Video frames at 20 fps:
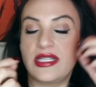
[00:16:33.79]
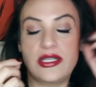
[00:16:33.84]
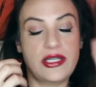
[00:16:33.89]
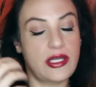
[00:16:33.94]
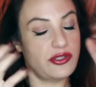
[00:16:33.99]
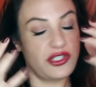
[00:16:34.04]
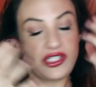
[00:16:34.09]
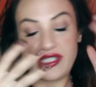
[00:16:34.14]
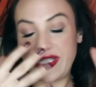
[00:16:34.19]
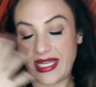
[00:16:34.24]
You
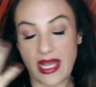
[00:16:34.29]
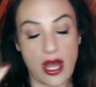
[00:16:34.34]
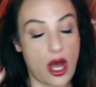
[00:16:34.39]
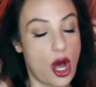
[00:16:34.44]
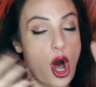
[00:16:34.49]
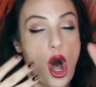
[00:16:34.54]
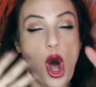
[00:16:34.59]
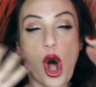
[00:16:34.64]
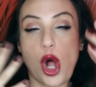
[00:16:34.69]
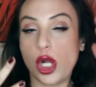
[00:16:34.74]
know, she's like
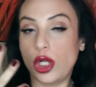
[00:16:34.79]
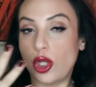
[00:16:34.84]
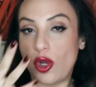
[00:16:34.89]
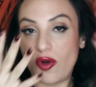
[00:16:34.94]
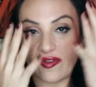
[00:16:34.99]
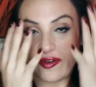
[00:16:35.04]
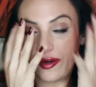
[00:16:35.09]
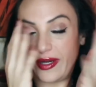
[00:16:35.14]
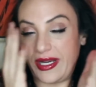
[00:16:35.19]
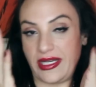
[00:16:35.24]
all
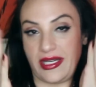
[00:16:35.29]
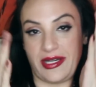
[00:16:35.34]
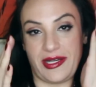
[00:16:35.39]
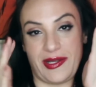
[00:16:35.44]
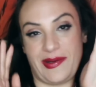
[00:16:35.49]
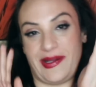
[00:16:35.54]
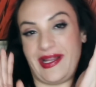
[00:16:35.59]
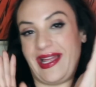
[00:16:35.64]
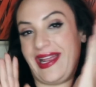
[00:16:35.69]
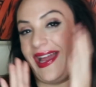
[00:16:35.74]
over it. You
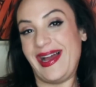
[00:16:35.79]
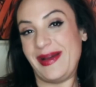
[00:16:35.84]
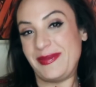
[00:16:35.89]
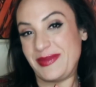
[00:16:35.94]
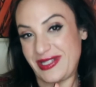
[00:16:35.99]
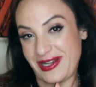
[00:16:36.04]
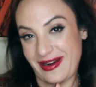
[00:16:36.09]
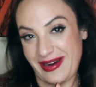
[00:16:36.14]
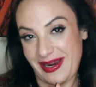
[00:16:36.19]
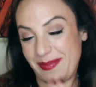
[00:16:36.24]
know, like I'm
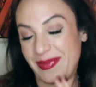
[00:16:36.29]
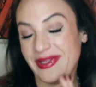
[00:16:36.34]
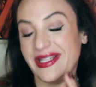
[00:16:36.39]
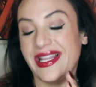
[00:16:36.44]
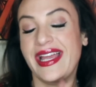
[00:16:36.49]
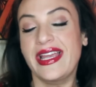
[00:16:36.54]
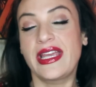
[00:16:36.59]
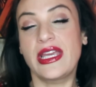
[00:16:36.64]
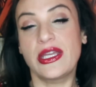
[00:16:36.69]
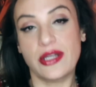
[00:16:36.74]
sorry, but
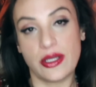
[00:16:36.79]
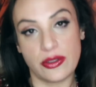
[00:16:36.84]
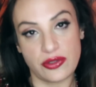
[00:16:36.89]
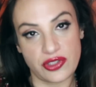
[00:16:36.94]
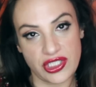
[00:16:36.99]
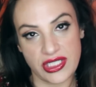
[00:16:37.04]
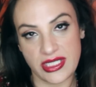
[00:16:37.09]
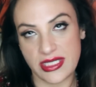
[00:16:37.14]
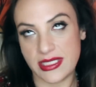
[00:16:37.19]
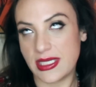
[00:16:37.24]
like you know,
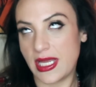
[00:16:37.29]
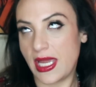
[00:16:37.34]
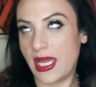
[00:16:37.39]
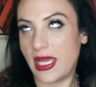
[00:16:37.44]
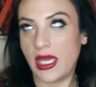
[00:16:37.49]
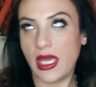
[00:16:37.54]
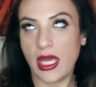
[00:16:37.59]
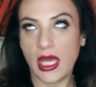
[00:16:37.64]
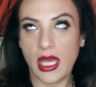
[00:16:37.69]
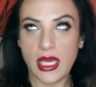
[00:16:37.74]
she is
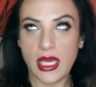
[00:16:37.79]
like.